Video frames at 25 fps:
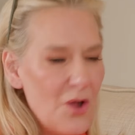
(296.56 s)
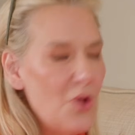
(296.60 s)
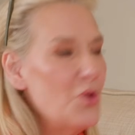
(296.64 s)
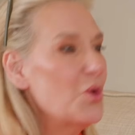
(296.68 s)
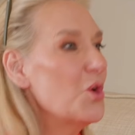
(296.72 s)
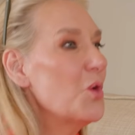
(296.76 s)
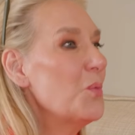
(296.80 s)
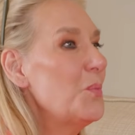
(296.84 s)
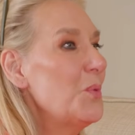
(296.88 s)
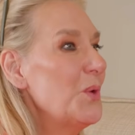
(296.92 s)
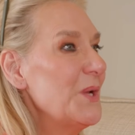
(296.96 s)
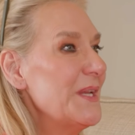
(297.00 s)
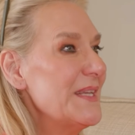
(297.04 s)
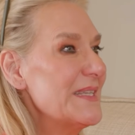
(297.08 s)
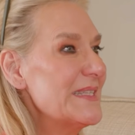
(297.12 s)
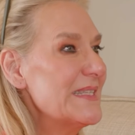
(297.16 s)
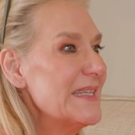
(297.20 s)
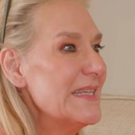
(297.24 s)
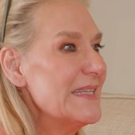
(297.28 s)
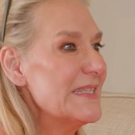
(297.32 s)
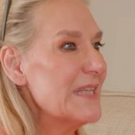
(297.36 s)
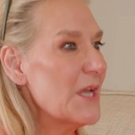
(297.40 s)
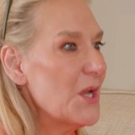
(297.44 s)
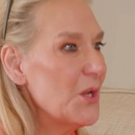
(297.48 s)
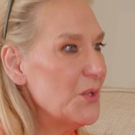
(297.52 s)
Olga
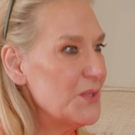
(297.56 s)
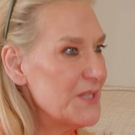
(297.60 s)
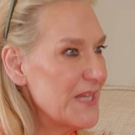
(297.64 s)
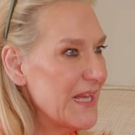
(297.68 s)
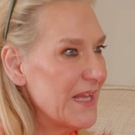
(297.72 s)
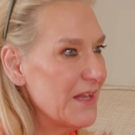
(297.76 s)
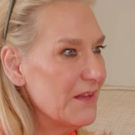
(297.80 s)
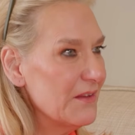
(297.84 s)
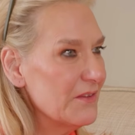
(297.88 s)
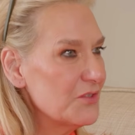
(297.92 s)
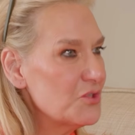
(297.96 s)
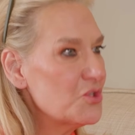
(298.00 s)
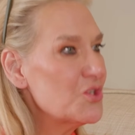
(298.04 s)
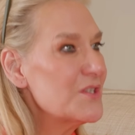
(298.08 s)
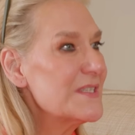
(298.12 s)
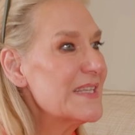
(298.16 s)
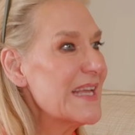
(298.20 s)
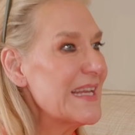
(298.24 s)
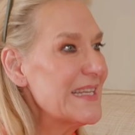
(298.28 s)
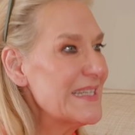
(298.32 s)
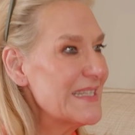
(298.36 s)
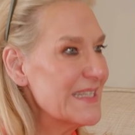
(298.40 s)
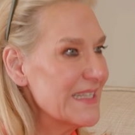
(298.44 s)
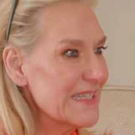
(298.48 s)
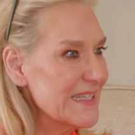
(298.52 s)
Polizzi's hotel,
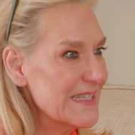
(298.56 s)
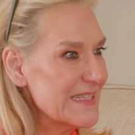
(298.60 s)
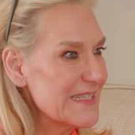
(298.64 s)
Tresanton,